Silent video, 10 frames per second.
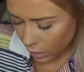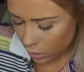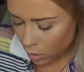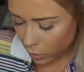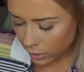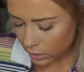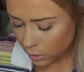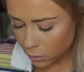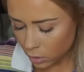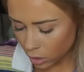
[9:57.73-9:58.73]
I don't know why it
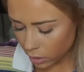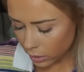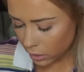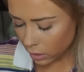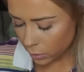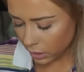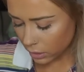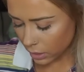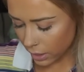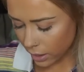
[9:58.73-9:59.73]
seems dark in here
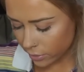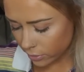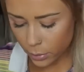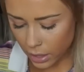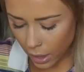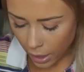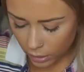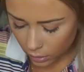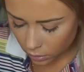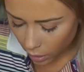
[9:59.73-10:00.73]
because I have been
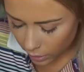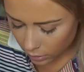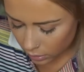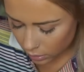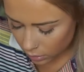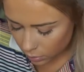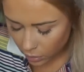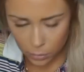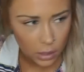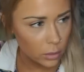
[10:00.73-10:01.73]
adding lights.
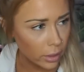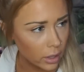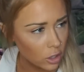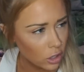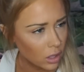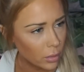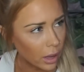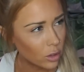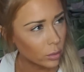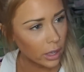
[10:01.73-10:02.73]
Maybe because my kitchen and
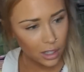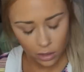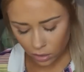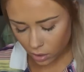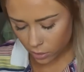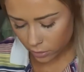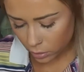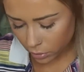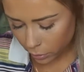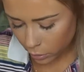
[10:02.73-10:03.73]
bathroom light are turned off.
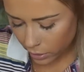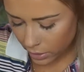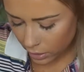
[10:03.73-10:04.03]
That's probably why,